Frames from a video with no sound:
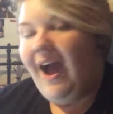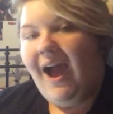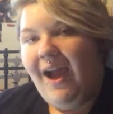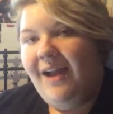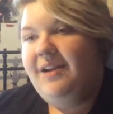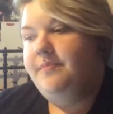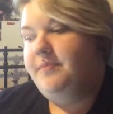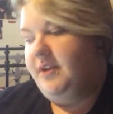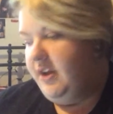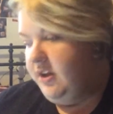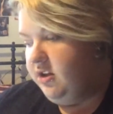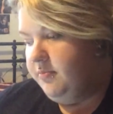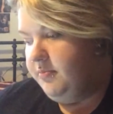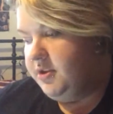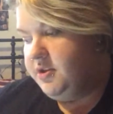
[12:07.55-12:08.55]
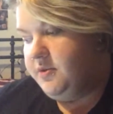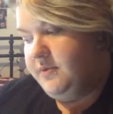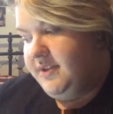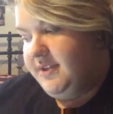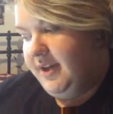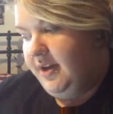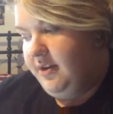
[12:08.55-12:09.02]
Anybody can be
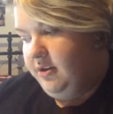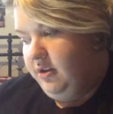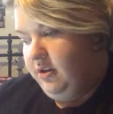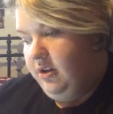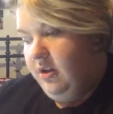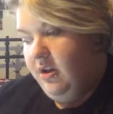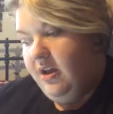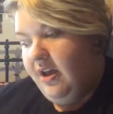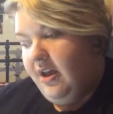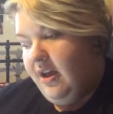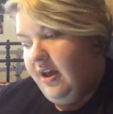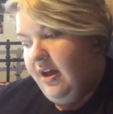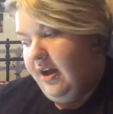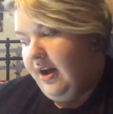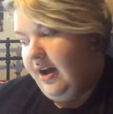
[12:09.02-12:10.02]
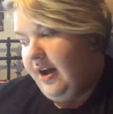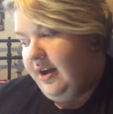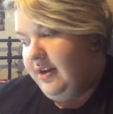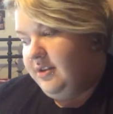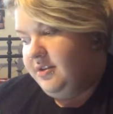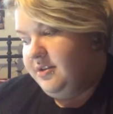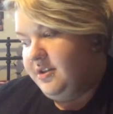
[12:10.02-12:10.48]
suicidal,
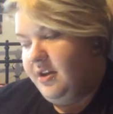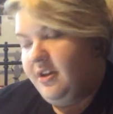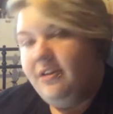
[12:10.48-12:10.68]
and